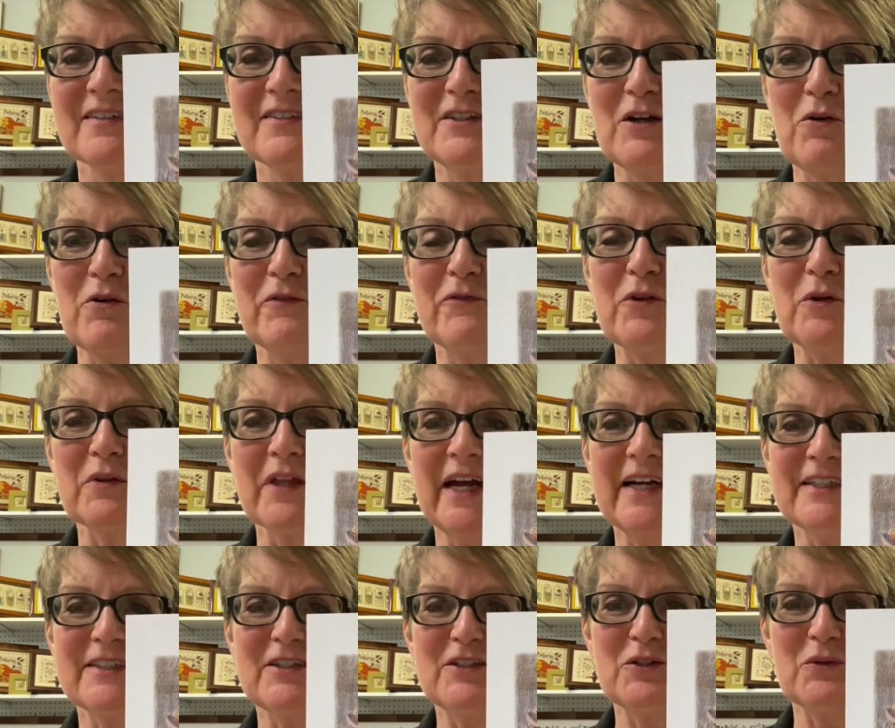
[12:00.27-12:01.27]
So if you like
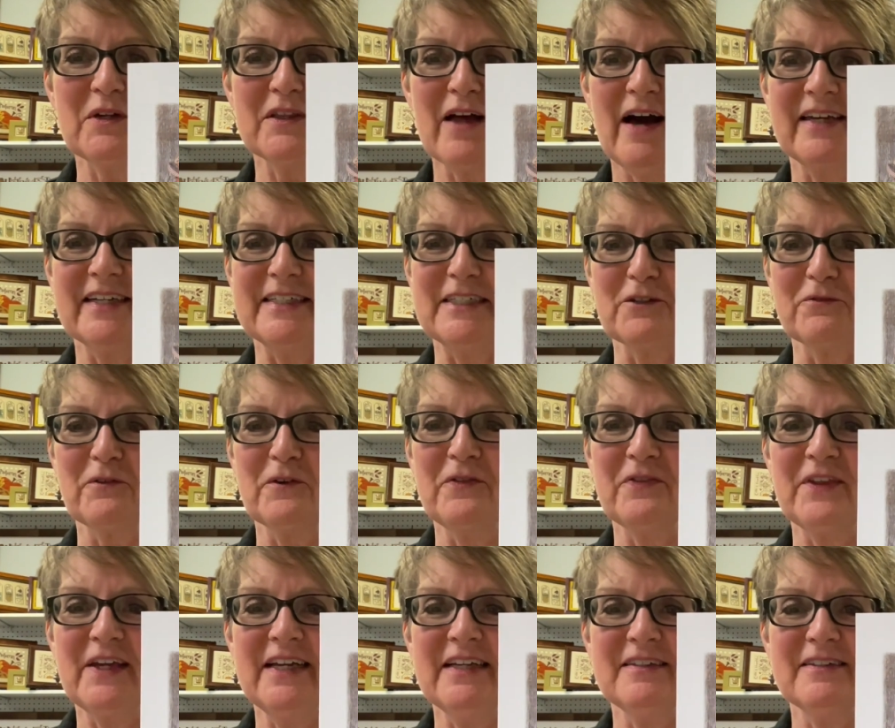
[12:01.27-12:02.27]
to do a lot of different
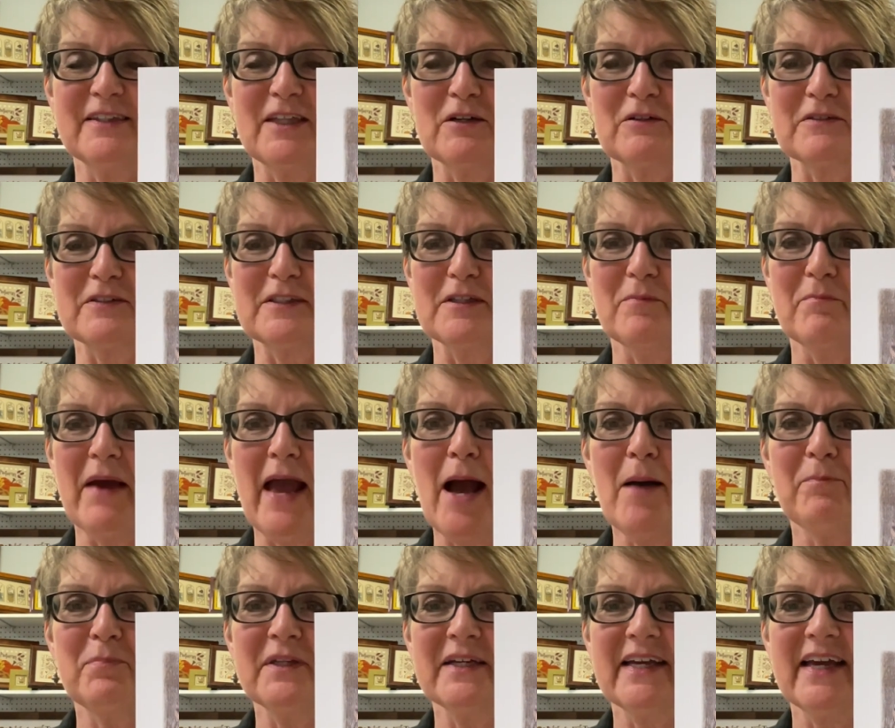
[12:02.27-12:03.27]
things, there's some
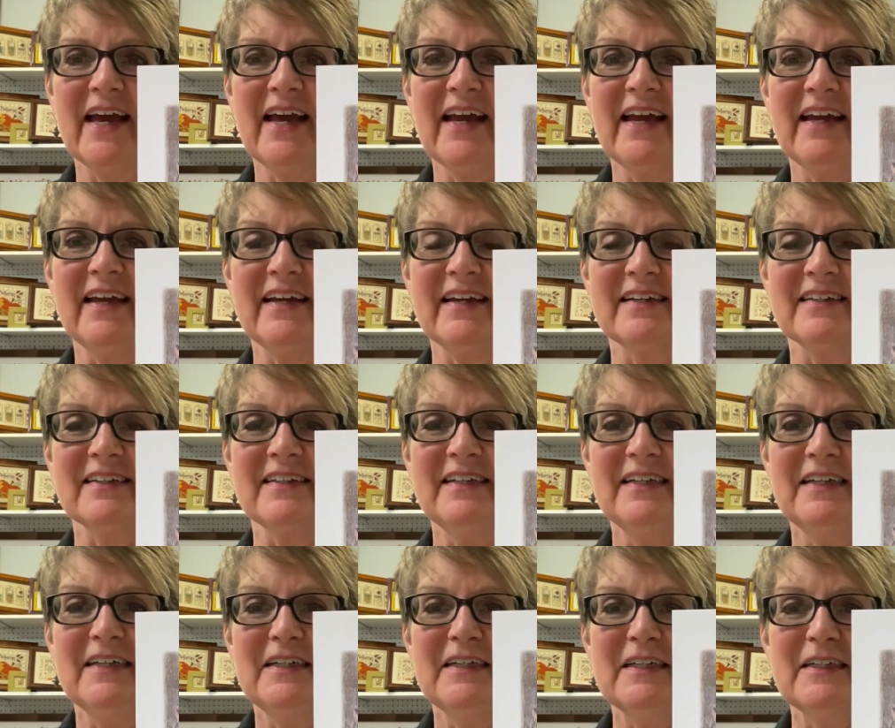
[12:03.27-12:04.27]
applique and
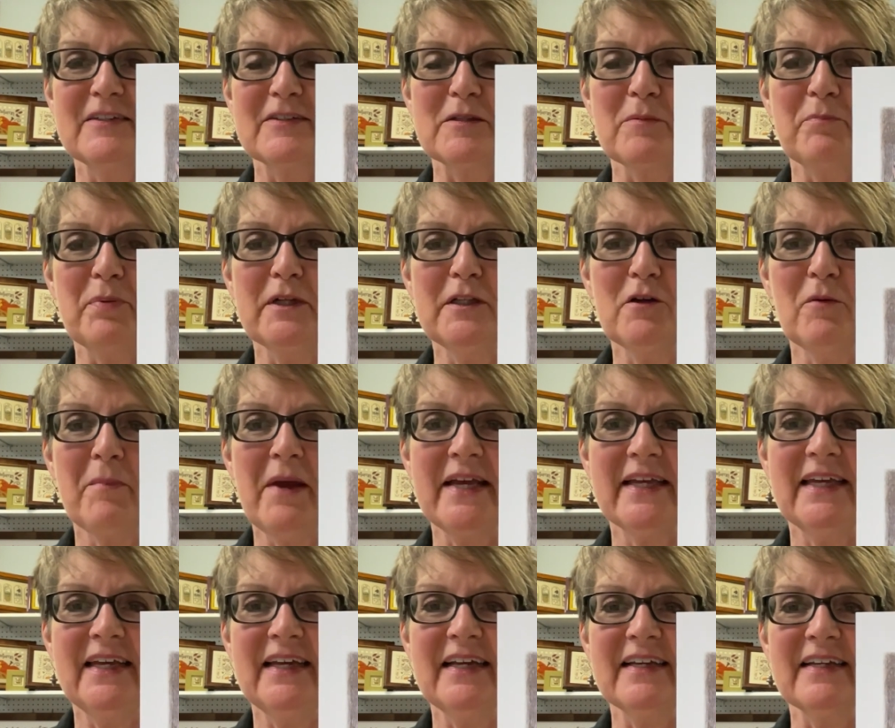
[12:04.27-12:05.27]
some pillow
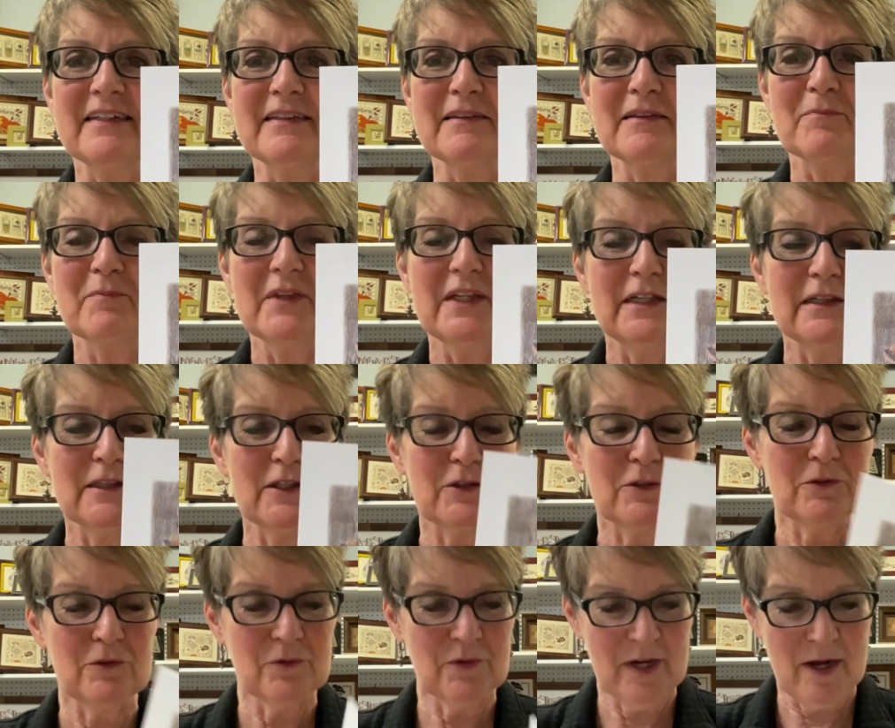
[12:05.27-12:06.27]
making and
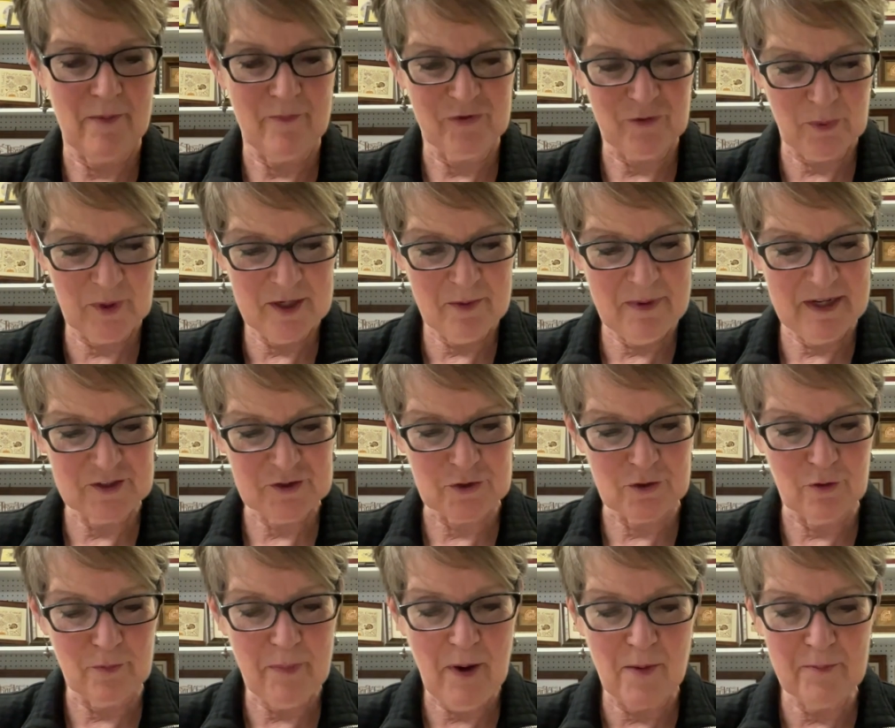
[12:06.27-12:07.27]
little
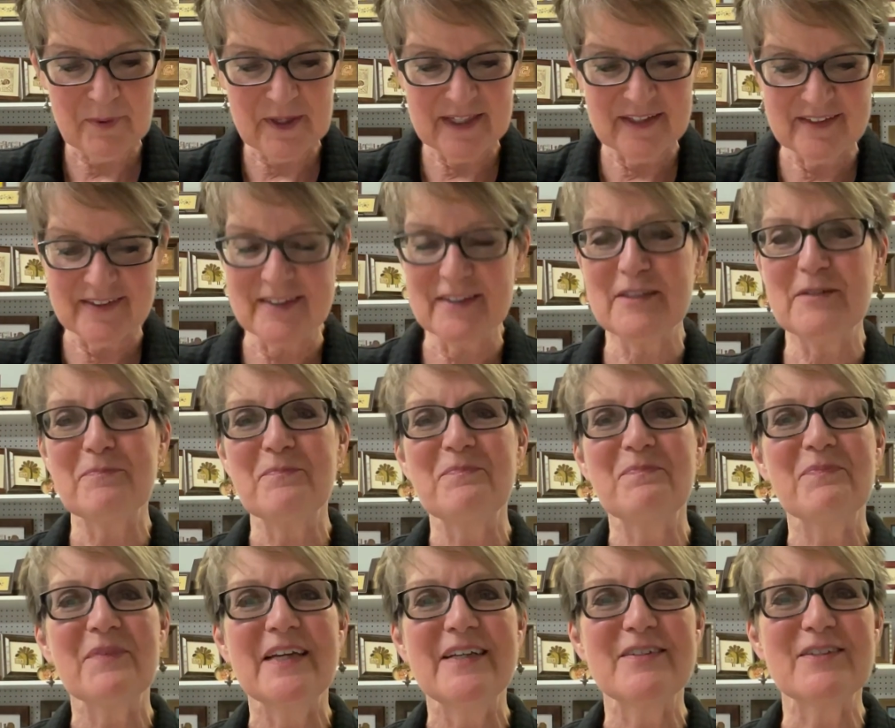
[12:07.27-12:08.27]
3-dimensional pumpkins.
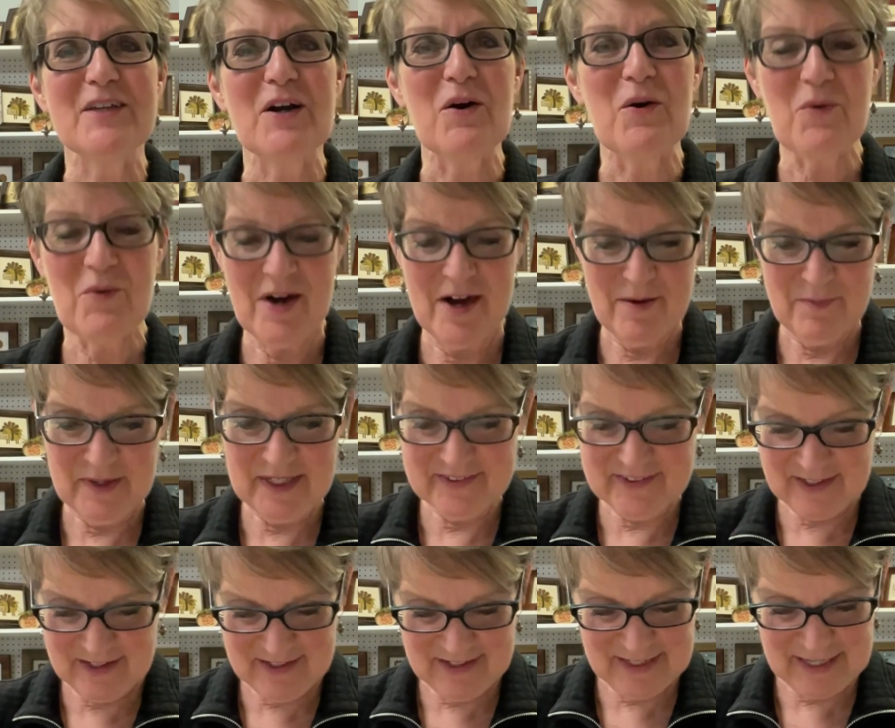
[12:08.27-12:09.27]
So it's
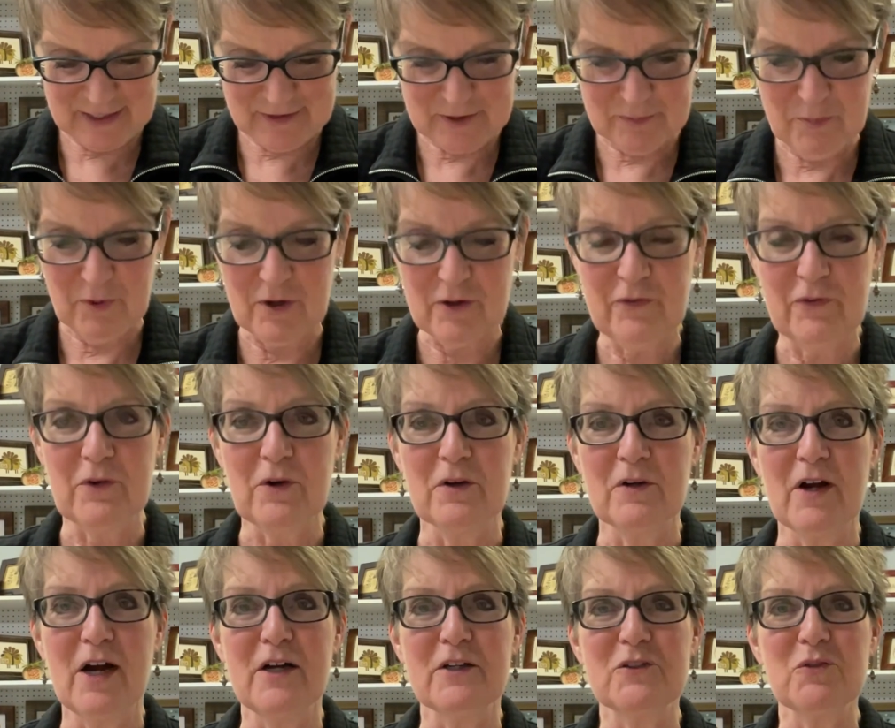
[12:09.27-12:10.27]
a nice book for
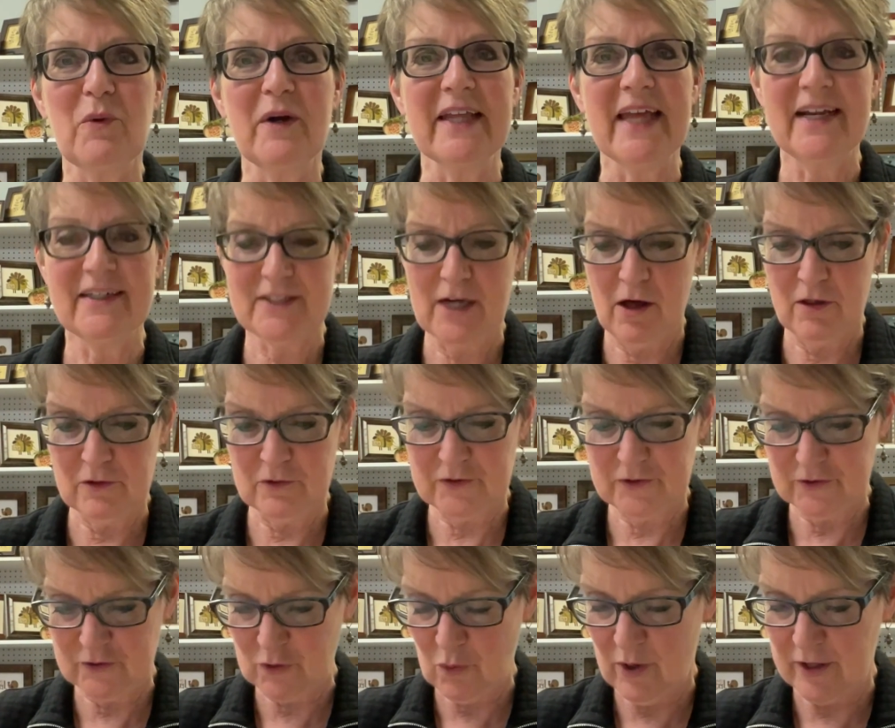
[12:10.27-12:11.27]
$28.
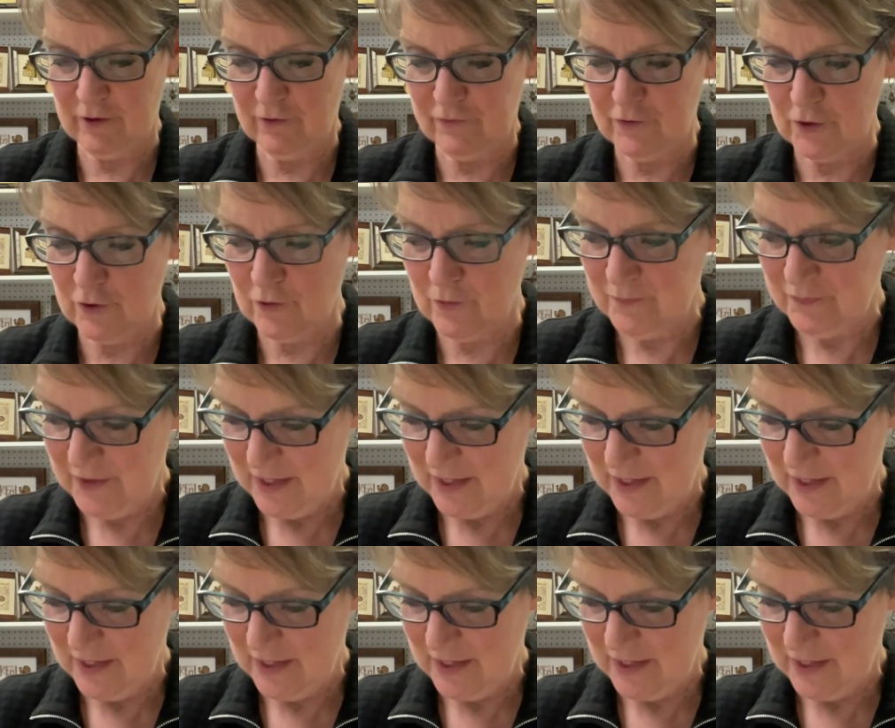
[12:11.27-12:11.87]
There's quite a few.